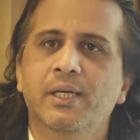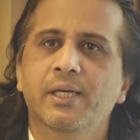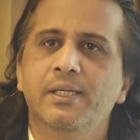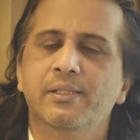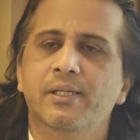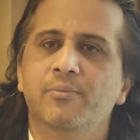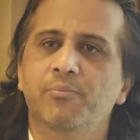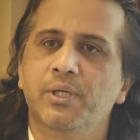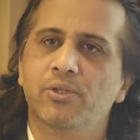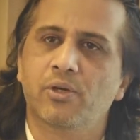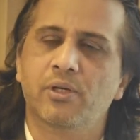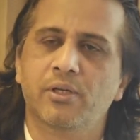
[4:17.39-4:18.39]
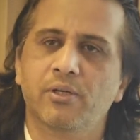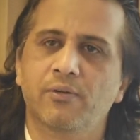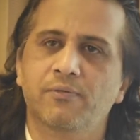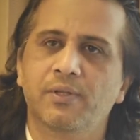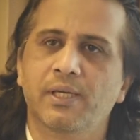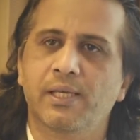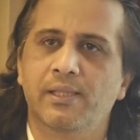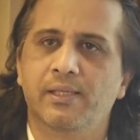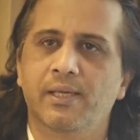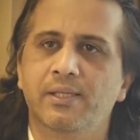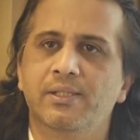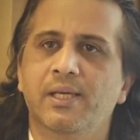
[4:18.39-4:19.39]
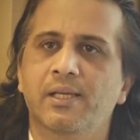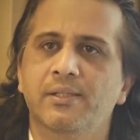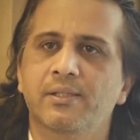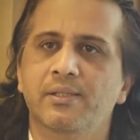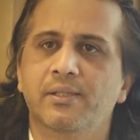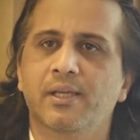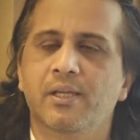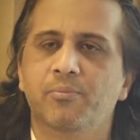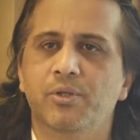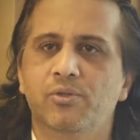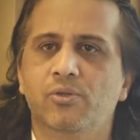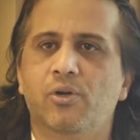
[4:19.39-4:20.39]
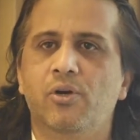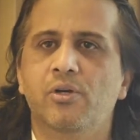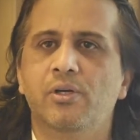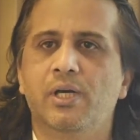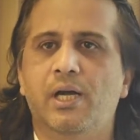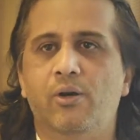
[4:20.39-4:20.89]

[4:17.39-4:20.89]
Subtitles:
is that majority of the healthcare challenges can be solved